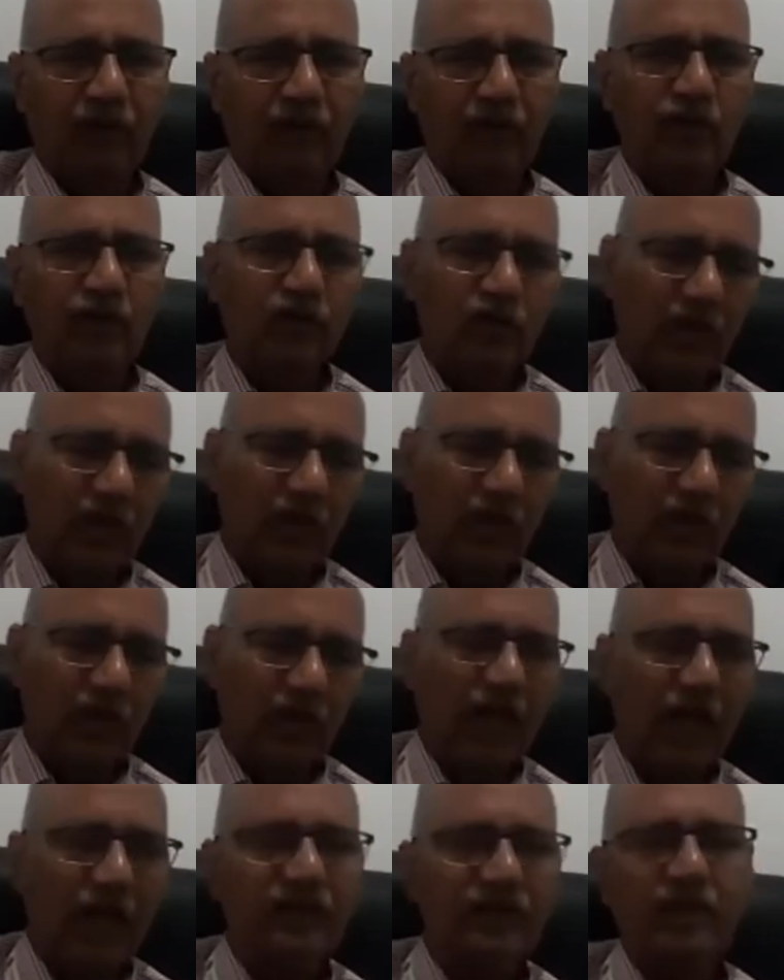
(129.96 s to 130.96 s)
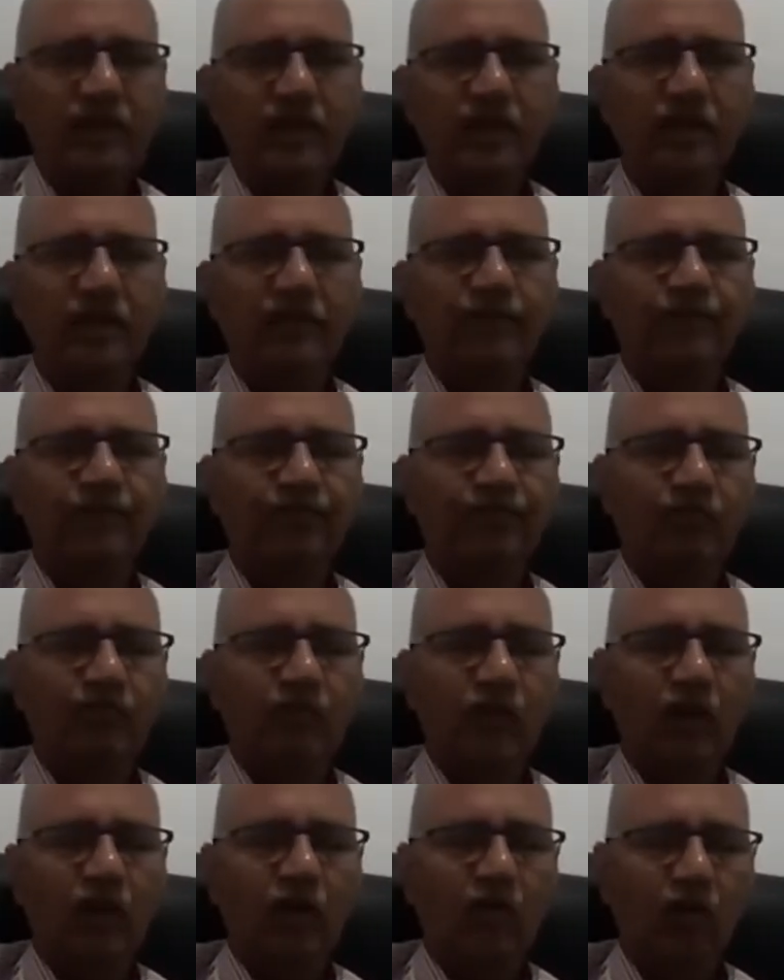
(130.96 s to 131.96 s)
is largely
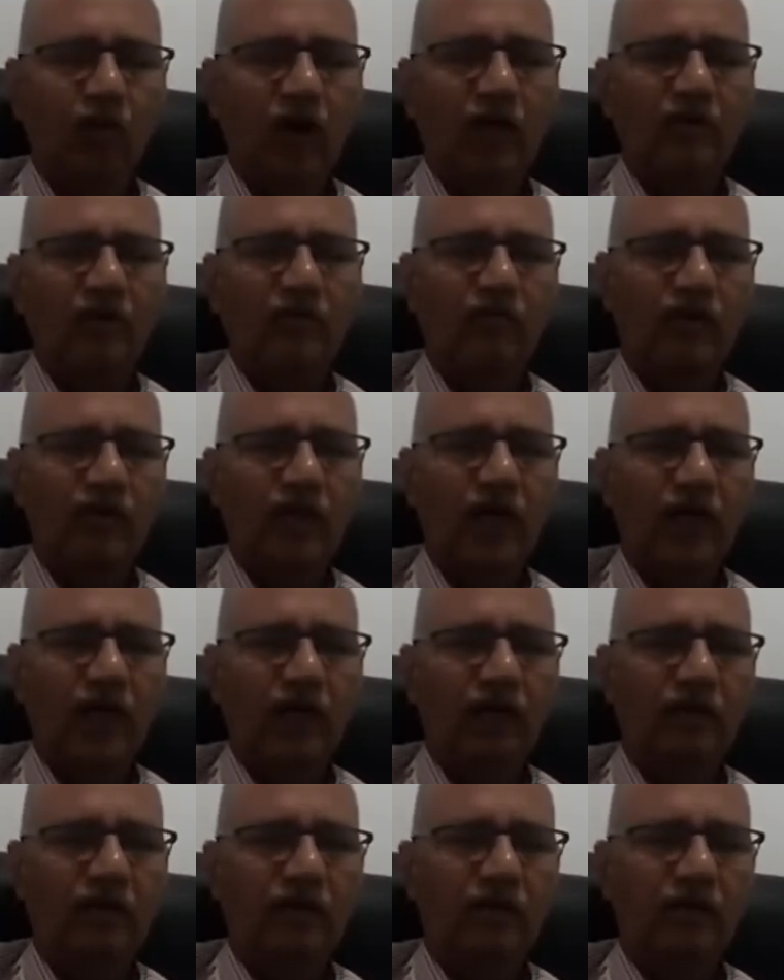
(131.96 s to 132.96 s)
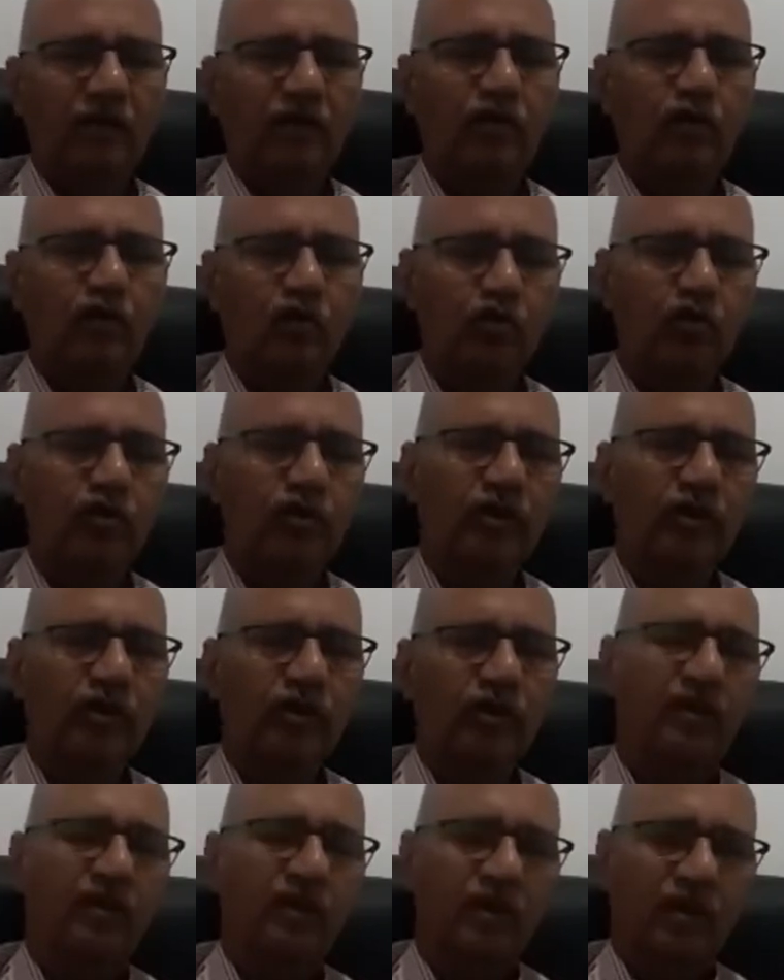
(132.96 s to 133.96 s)
what we are
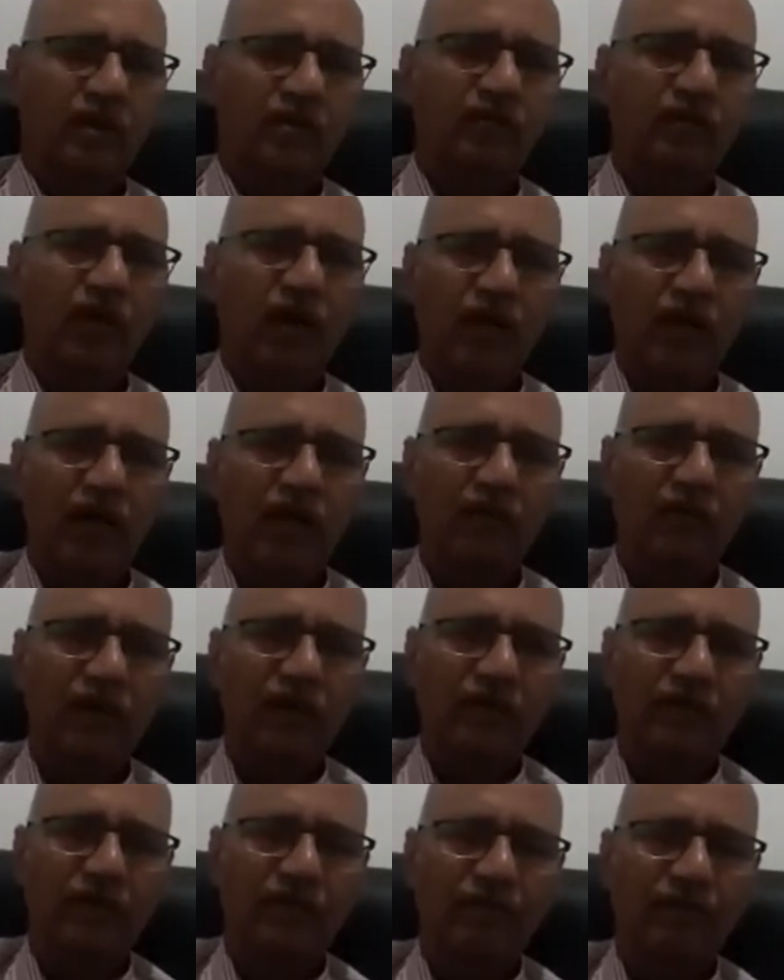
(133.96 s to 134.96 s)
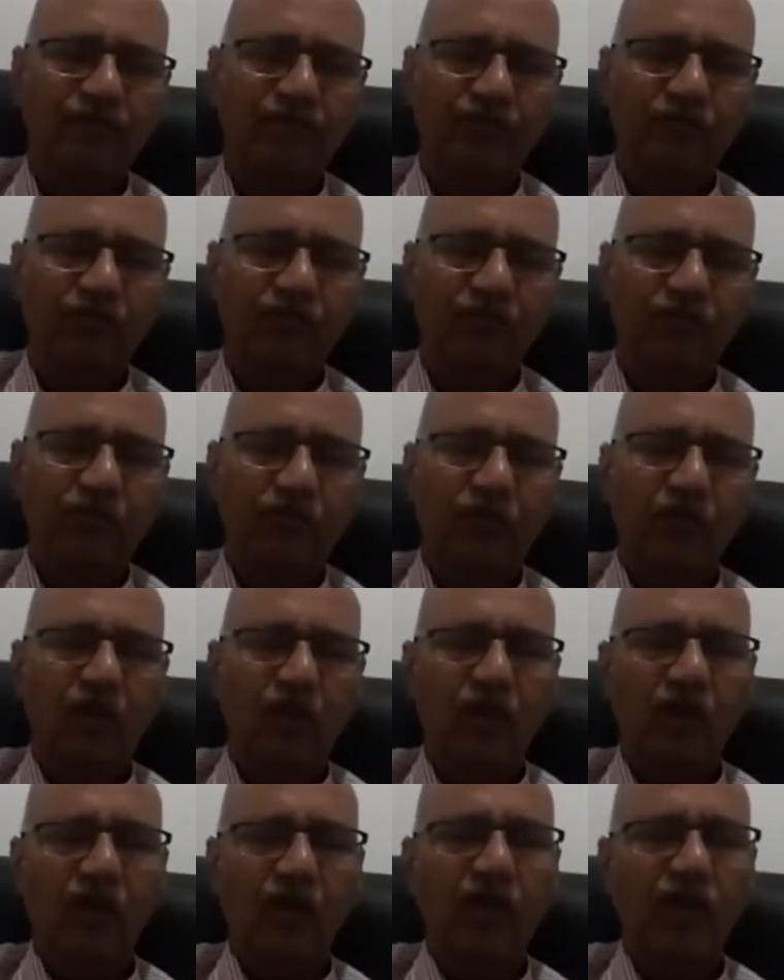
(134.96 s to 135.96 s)
using for our
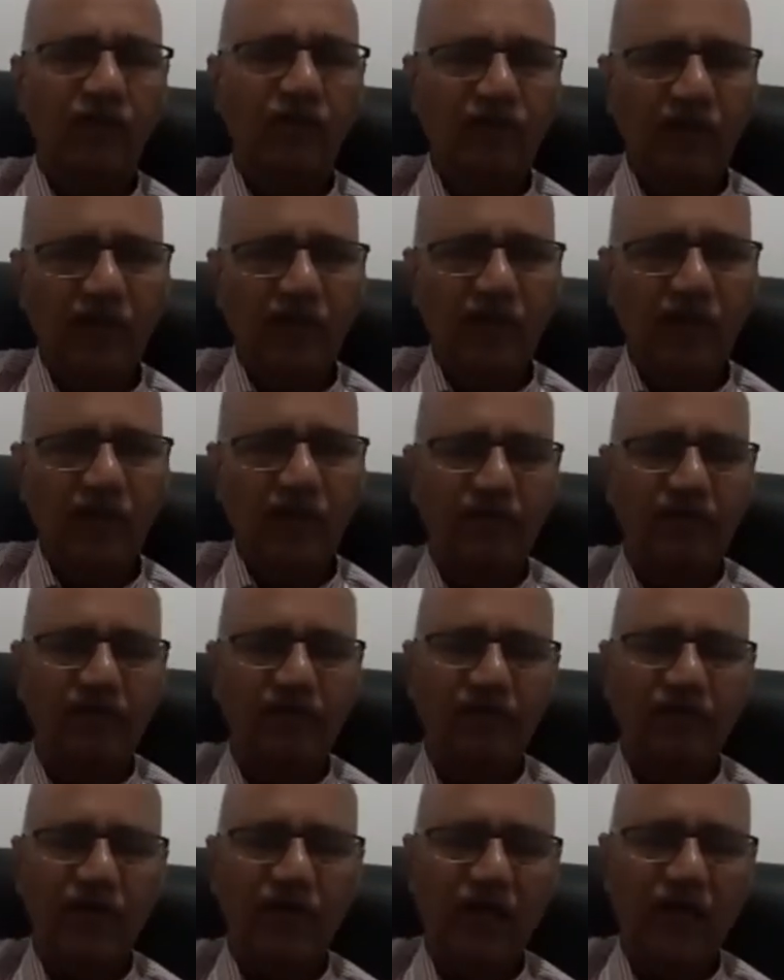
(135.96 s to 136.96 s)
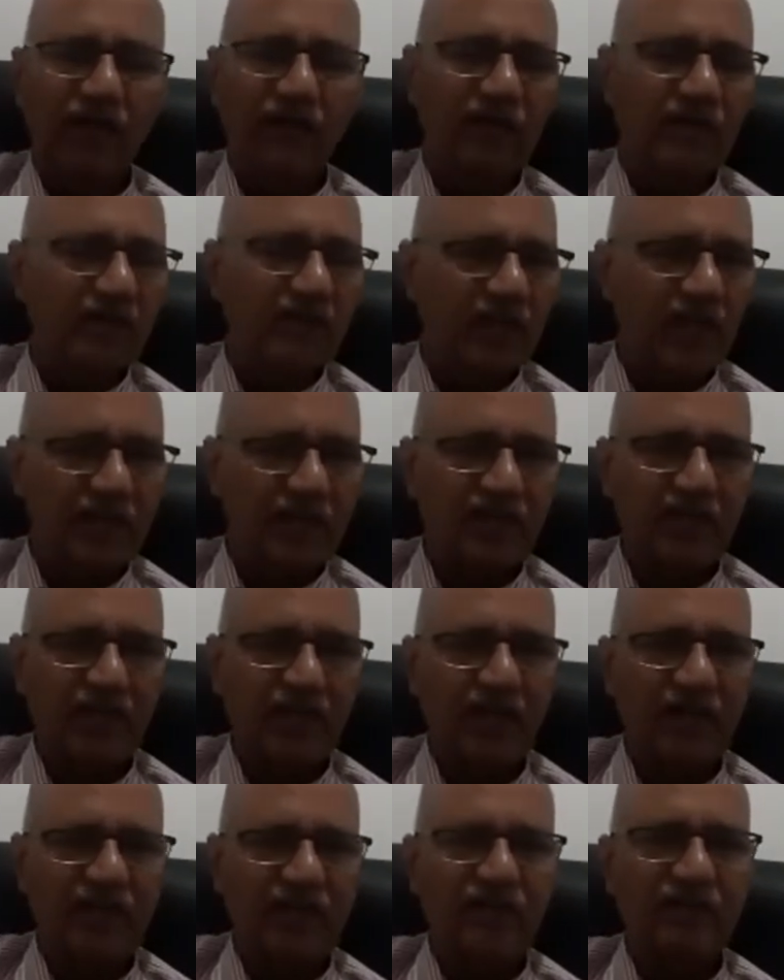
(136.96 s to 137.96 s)
living, for our
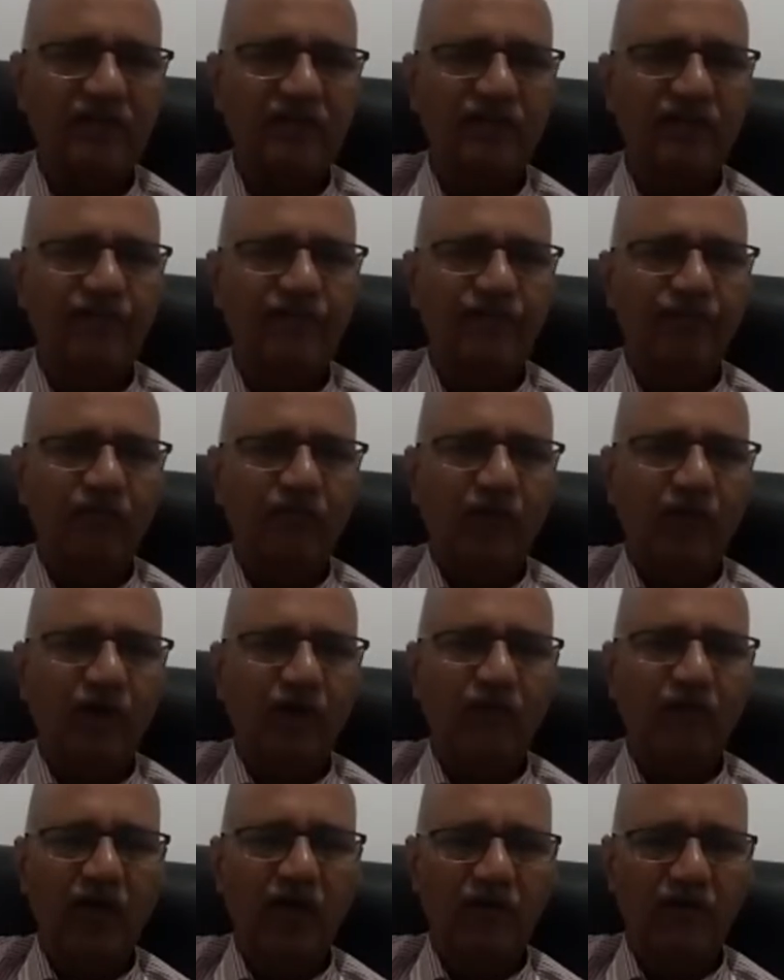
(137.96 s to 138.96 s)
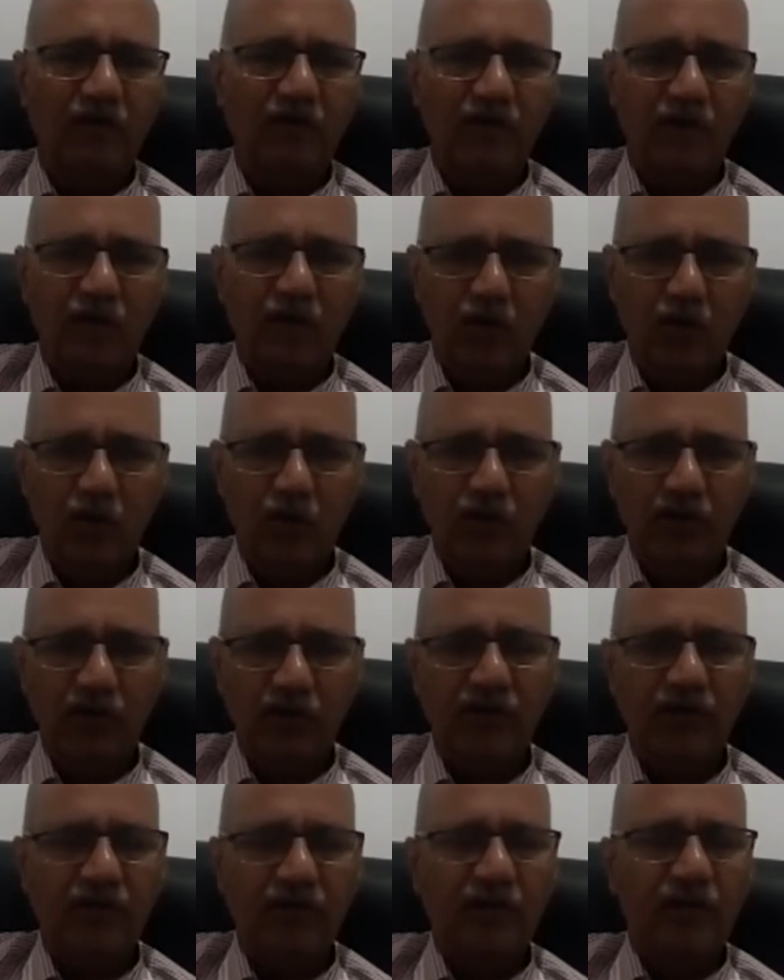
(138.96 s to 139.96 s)
sustenance, for our growth,
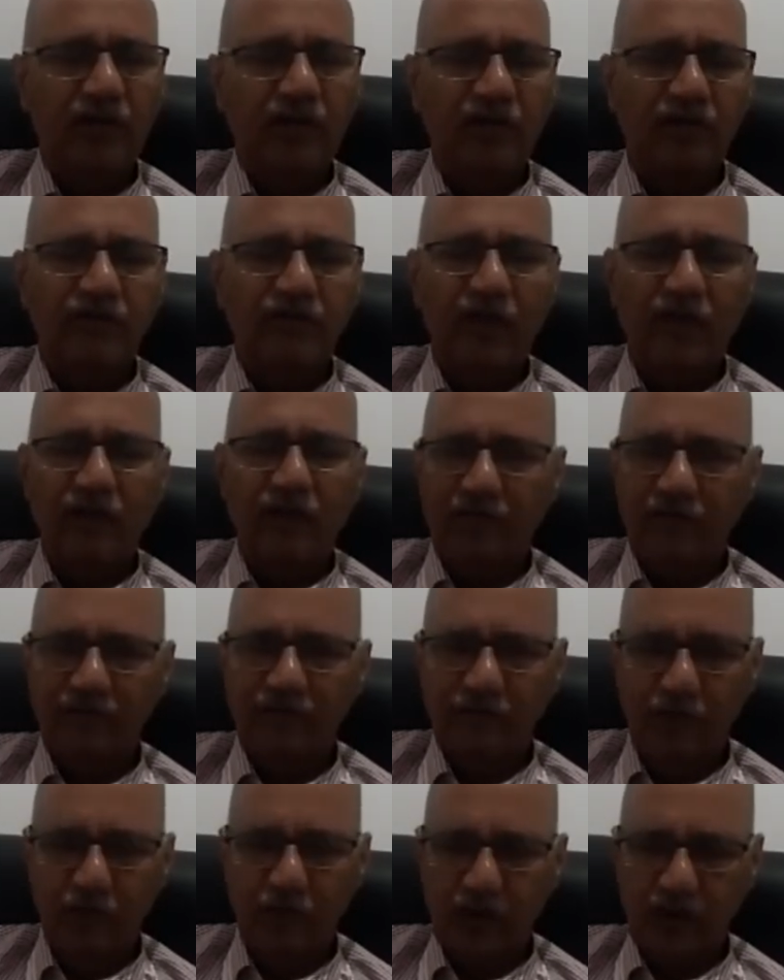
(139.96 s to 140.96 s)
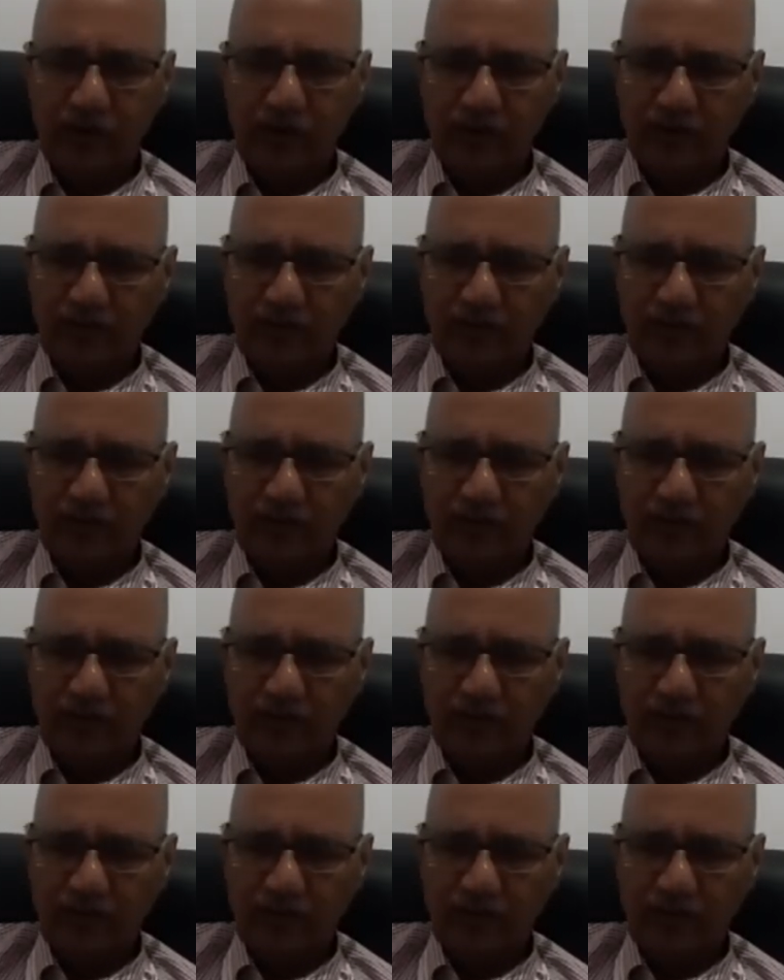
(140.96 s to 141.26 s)
for our future.